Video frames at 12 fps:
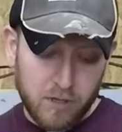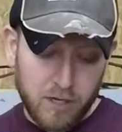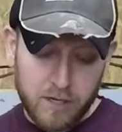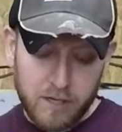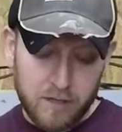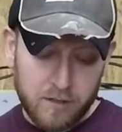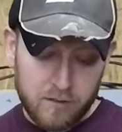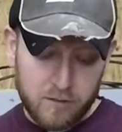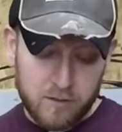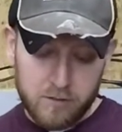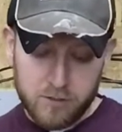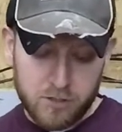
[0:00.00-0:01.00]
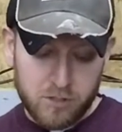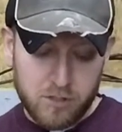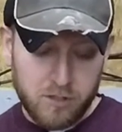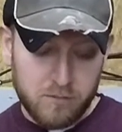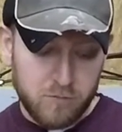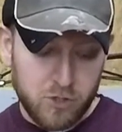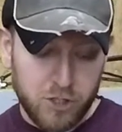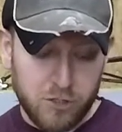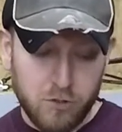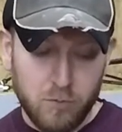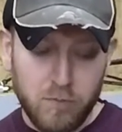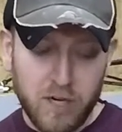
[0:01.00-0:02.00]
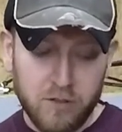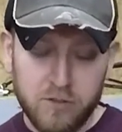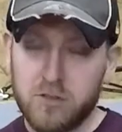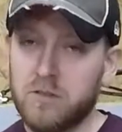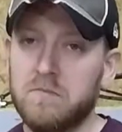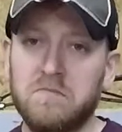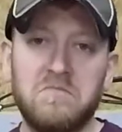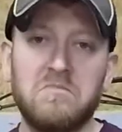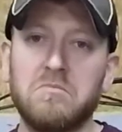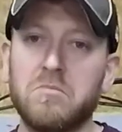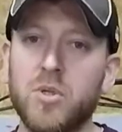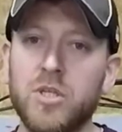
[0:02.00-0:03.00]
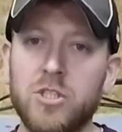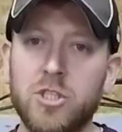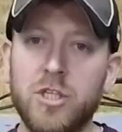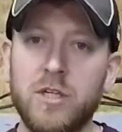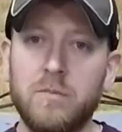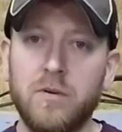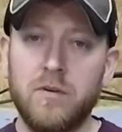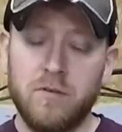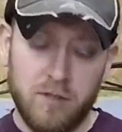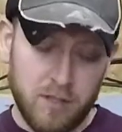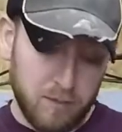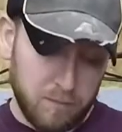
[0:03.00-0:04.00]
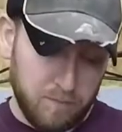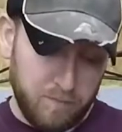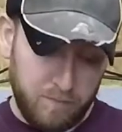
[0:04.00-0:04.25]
right here, the just the G two belts, pretty cheap. Um,